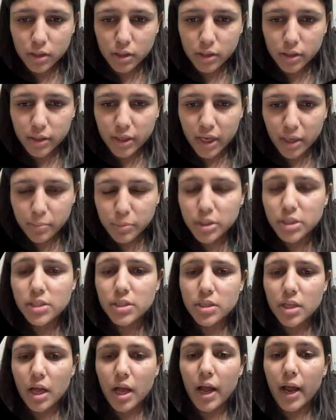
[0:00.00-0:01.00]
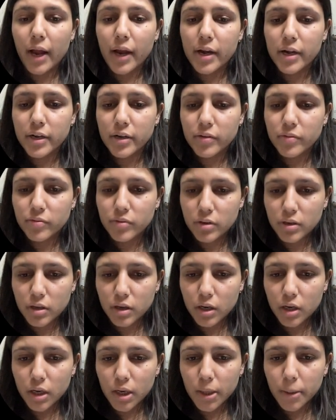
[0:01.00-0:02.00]
neighbors and
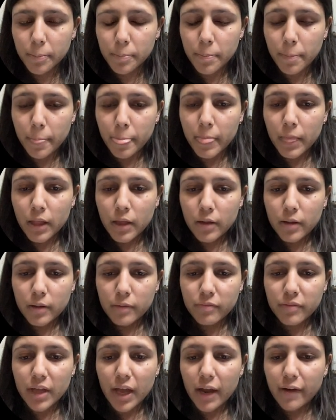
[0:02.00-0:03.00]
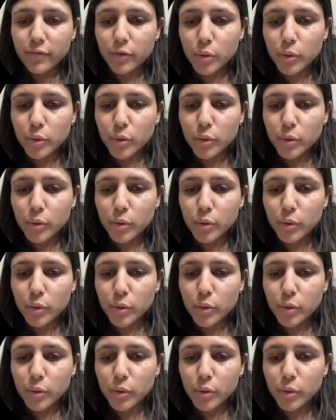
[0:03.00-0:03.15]
we have to